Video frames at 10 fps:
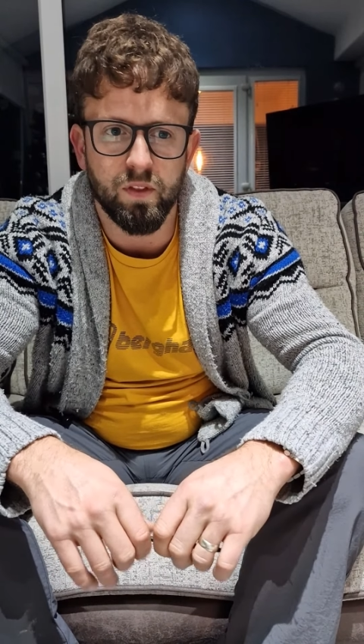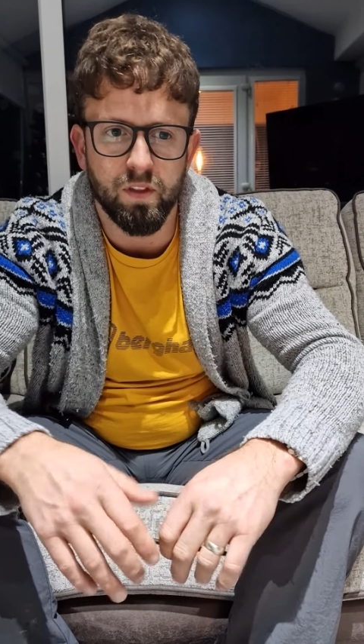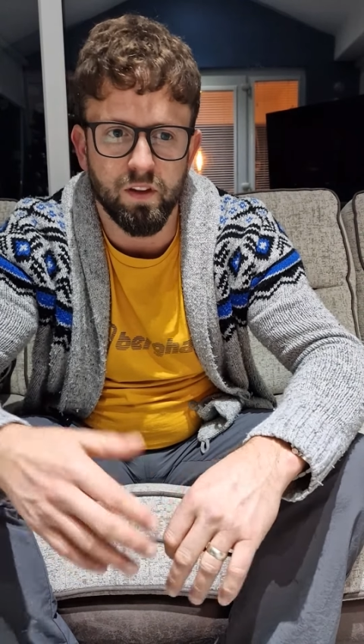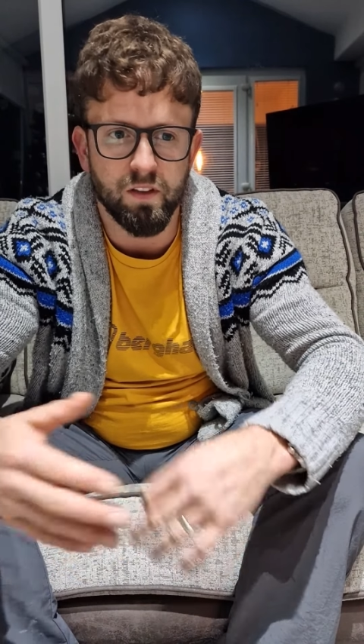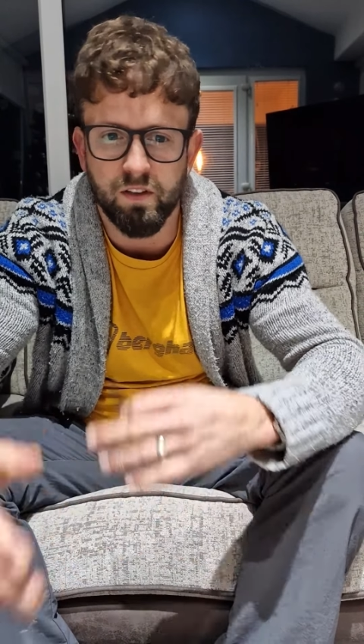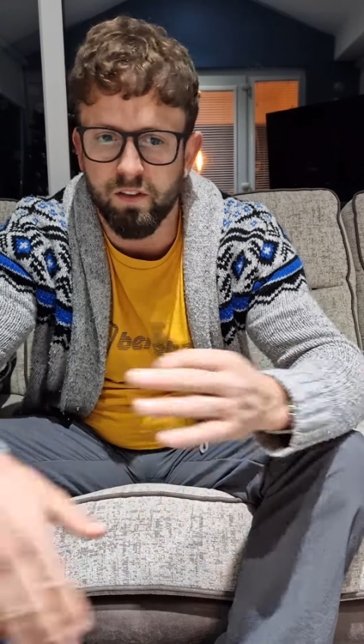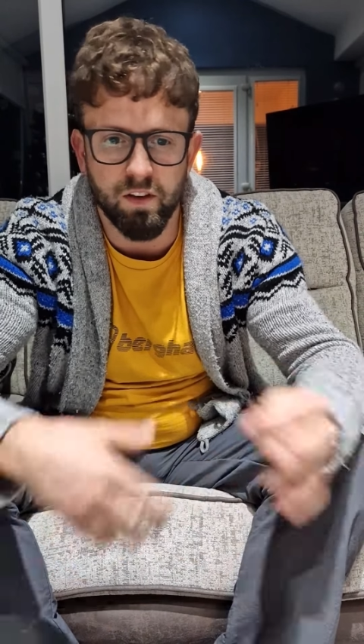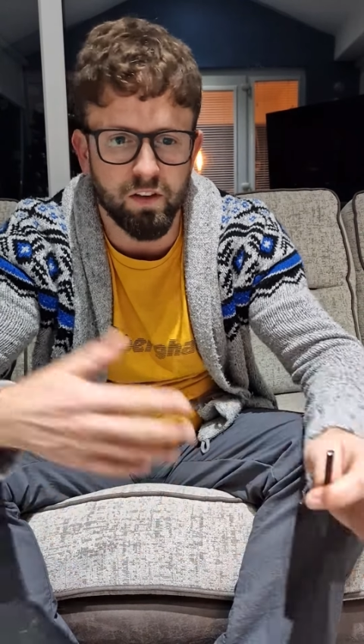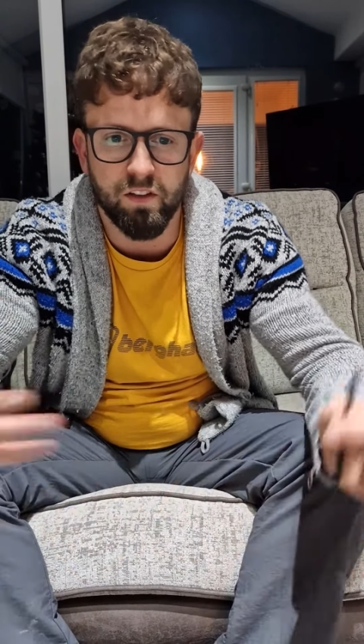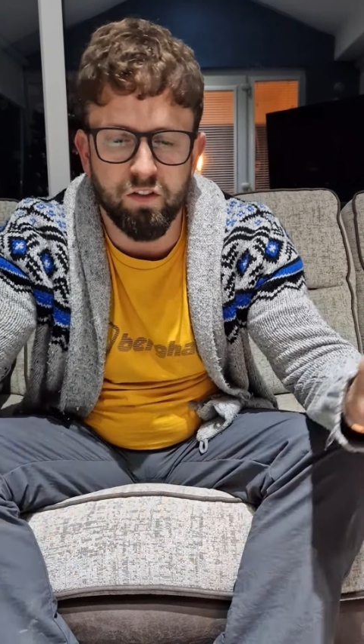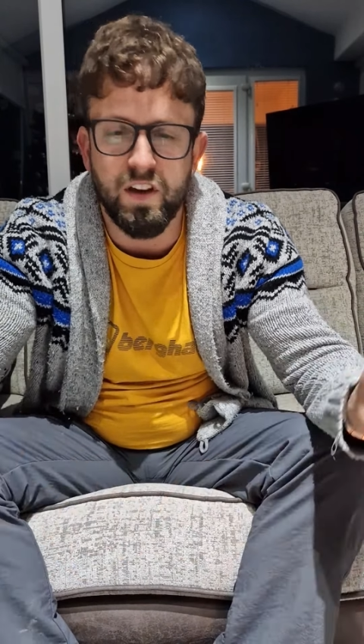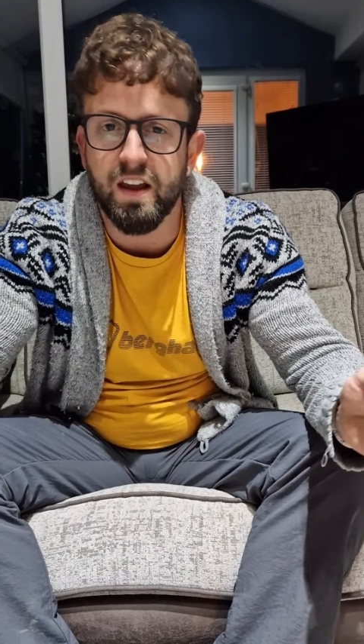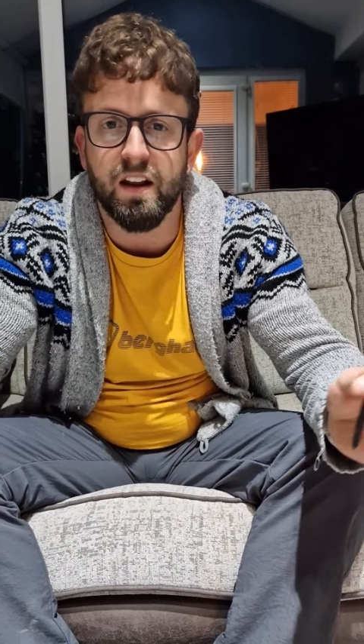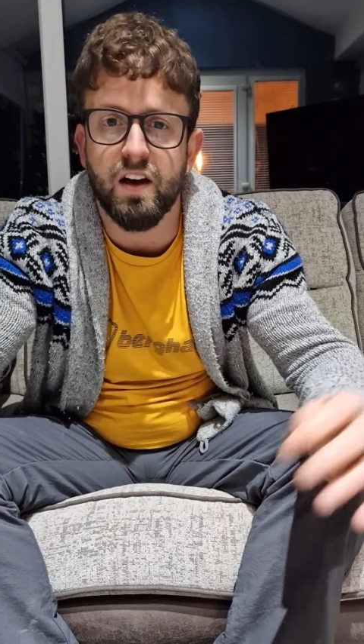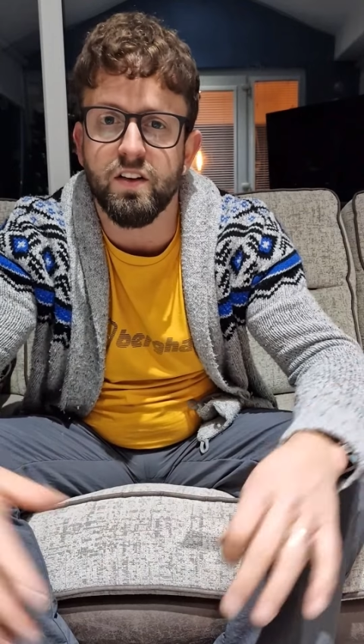this
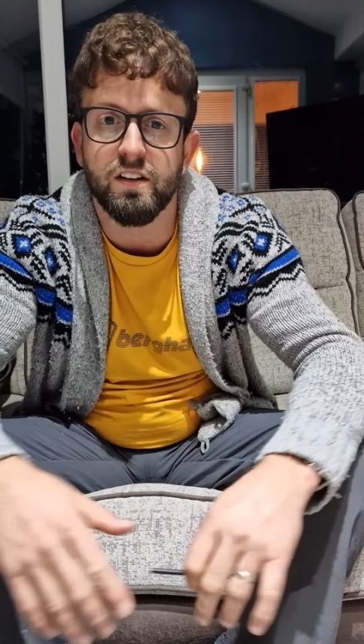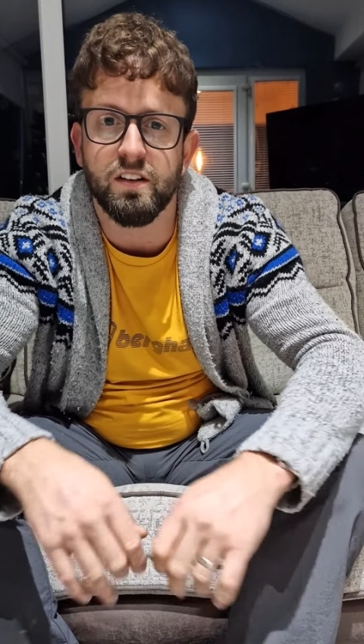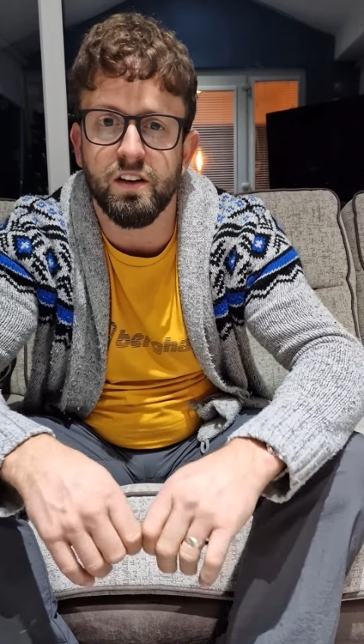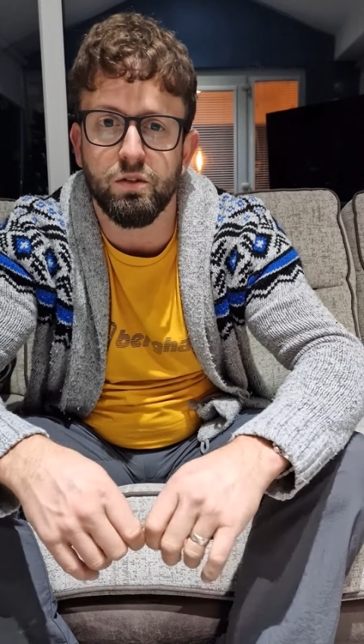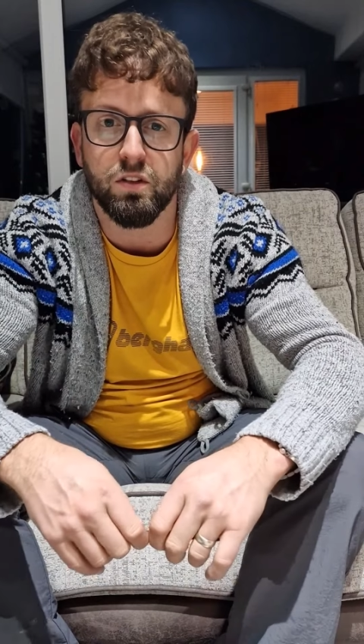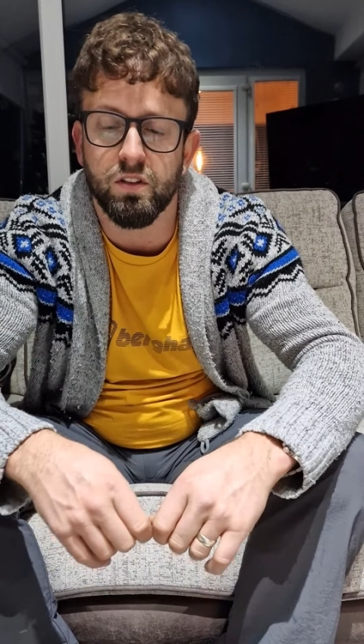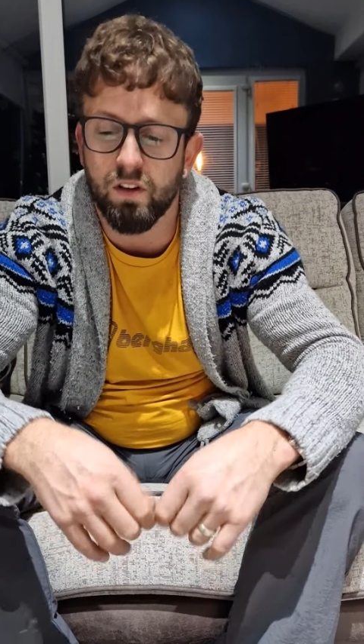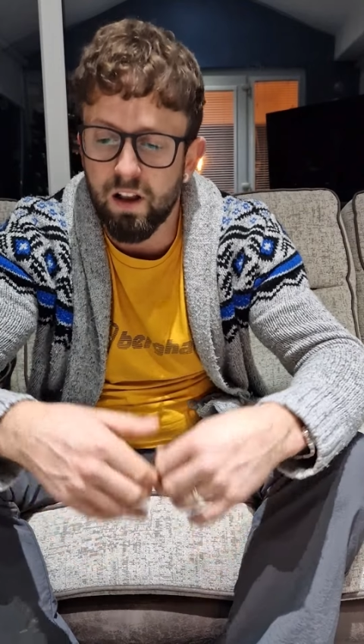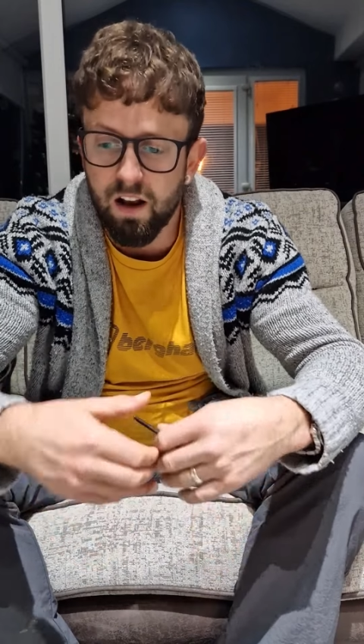fate habit of just